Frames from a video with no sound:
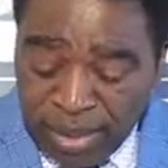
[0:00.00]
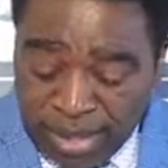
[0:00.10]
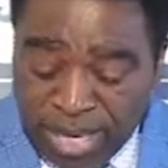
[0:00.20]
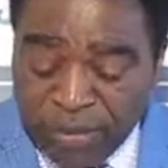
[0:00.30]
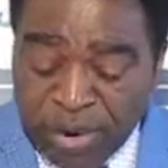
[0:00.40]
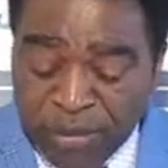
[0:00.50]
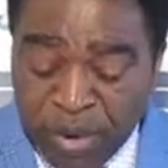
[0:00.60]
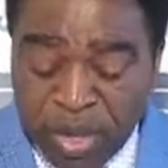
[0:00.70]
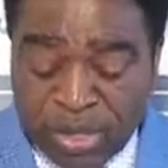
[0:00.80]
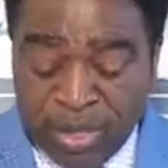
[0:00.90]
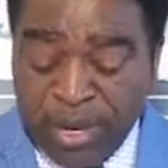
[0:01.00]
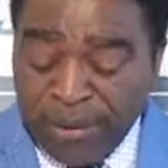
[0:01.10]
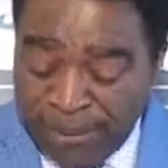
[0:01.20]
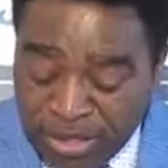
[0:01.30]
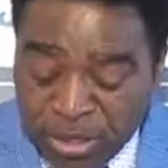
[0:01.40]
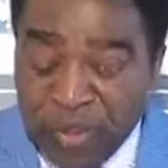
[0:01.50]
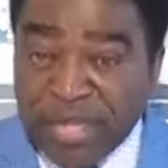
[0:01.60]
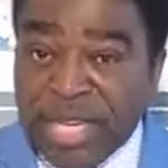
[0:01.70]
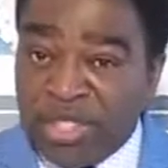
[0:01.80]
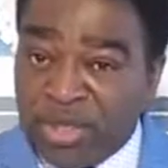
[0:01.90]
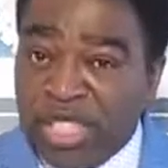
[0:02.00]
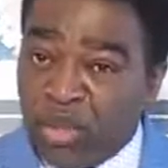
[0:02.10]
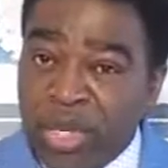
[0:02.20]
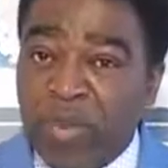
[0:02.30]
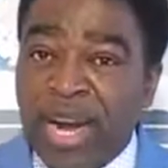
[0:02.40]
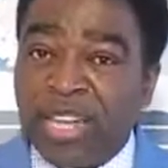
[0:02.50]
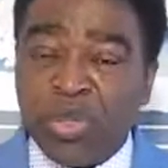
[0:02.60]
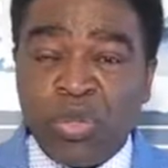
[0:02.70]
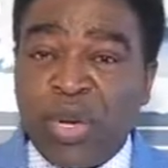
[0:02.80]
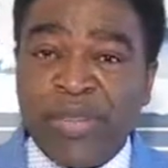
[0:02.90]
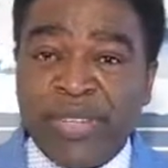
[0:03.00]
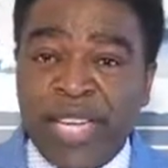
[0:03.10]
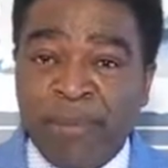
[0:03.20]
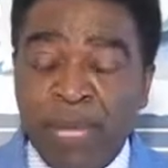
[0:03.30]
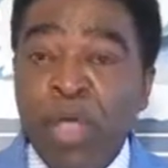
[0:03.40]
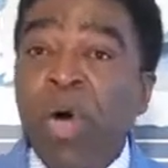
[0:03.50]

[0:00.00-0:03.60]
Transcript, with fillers: Again, if you have forgotten, 1 Corinthians 3 21 and 23.